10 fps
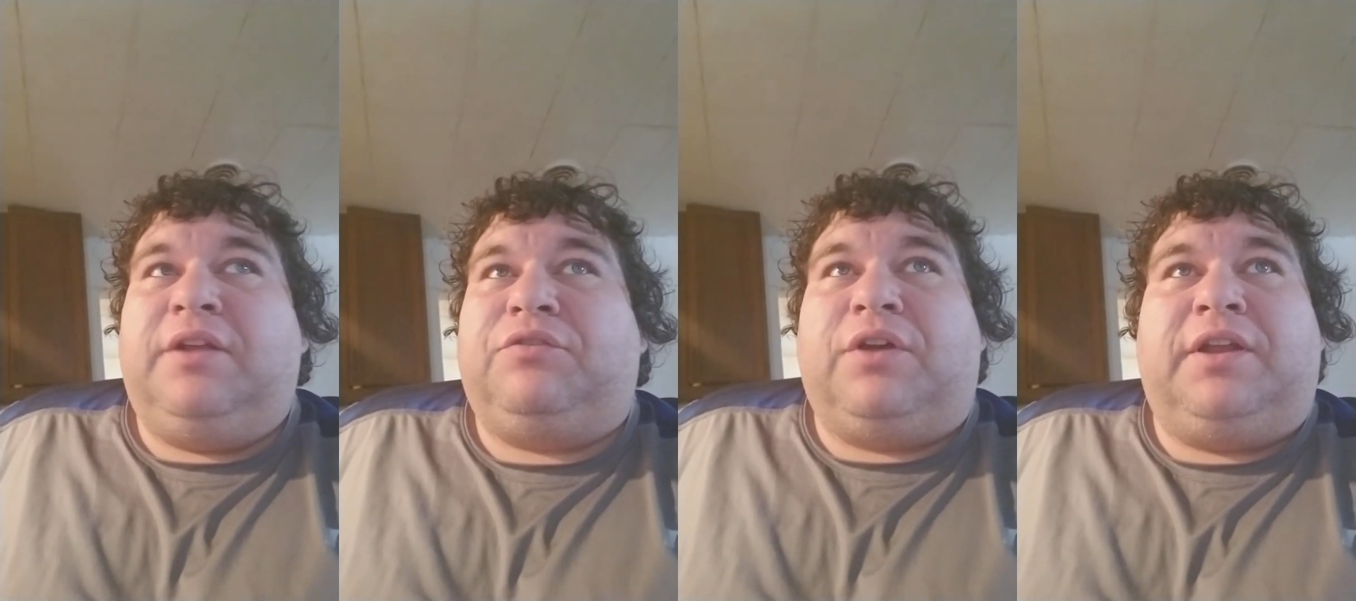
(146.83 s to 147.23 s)

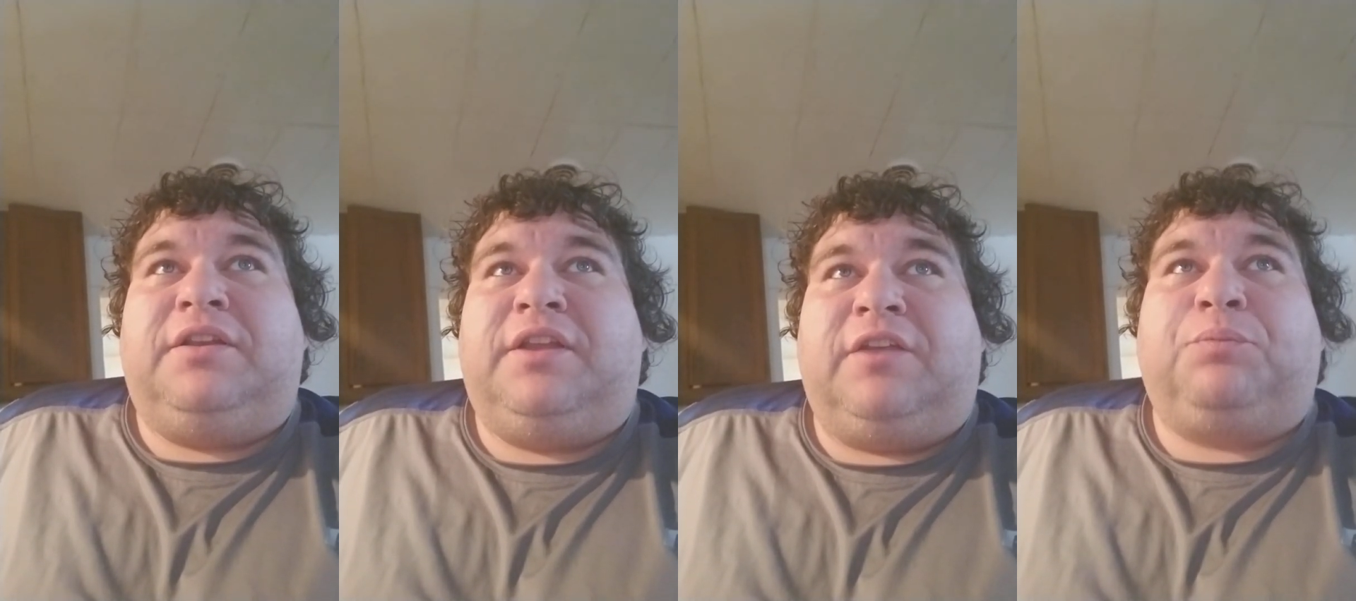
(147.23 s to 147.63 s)
They
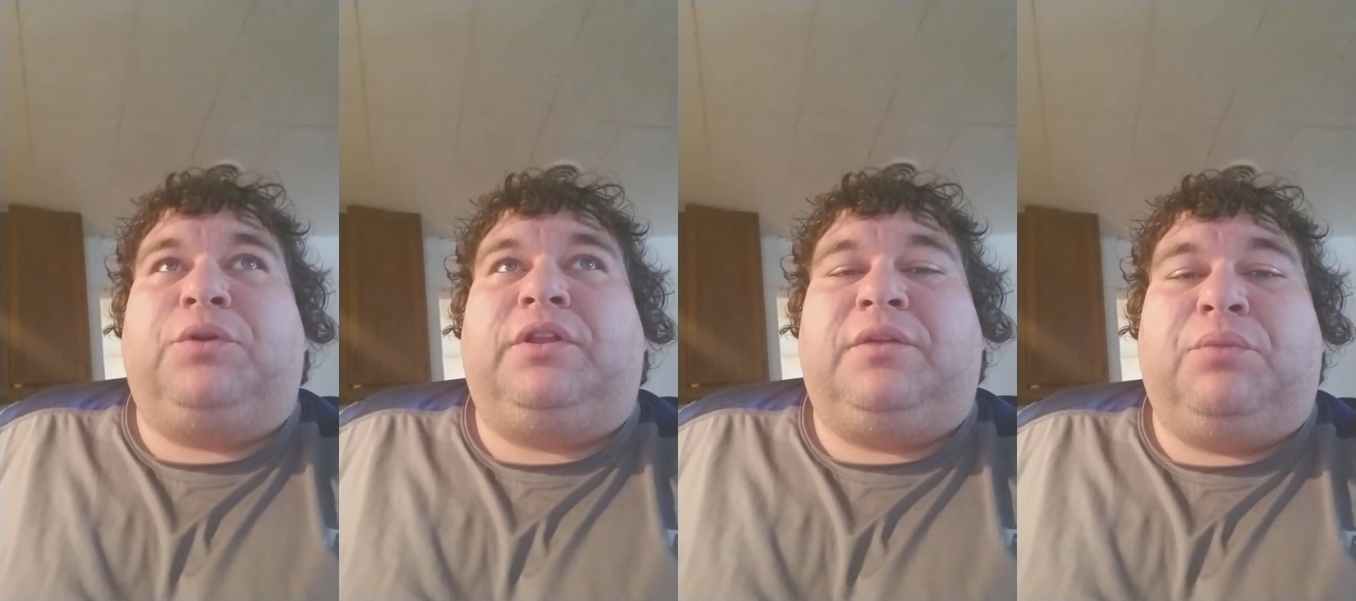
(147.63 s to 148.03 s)
tried
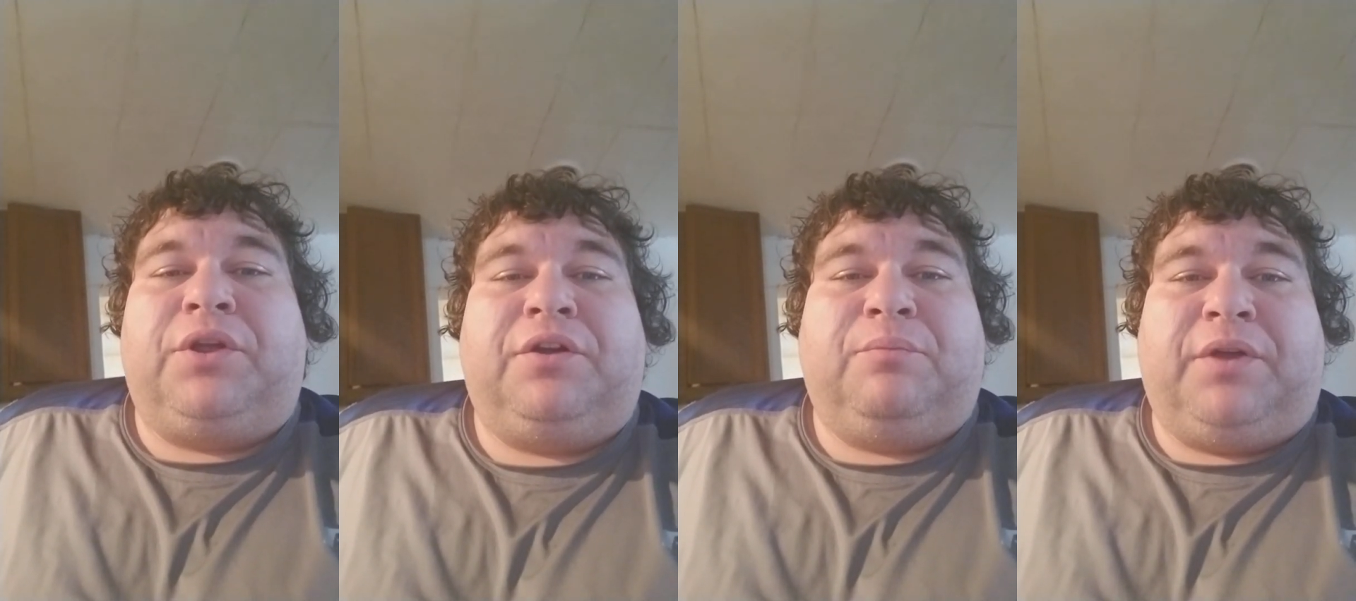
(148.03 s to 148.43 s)
desperately to
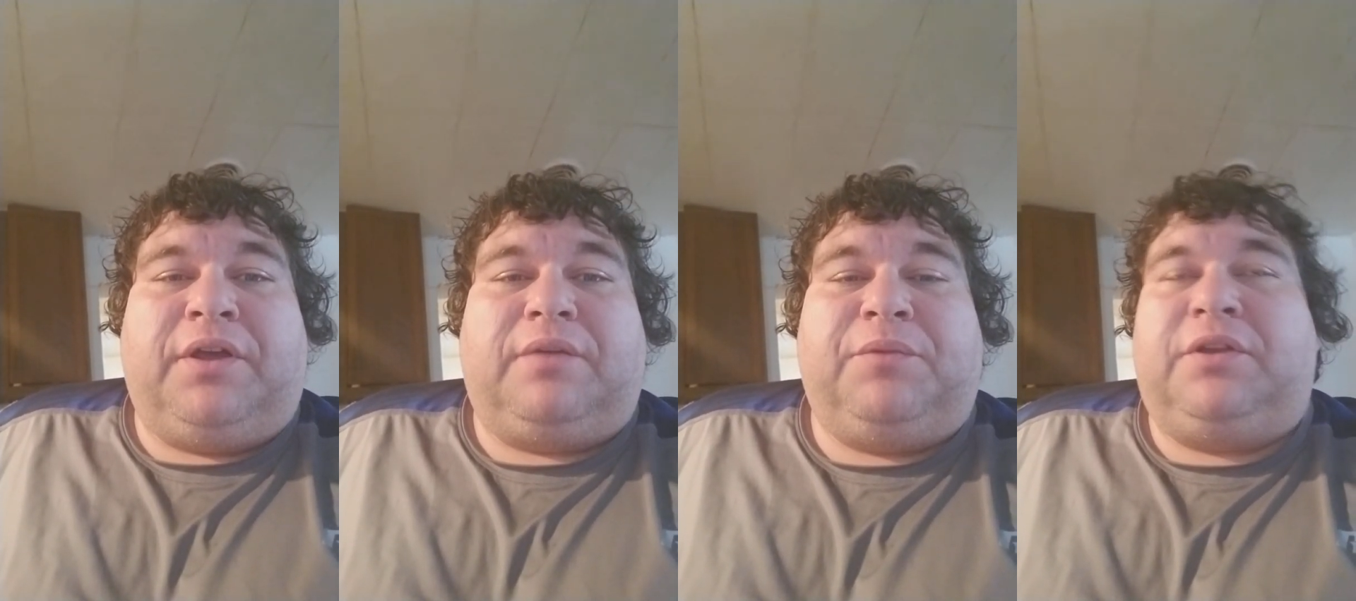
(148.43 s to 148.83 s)
bring her back,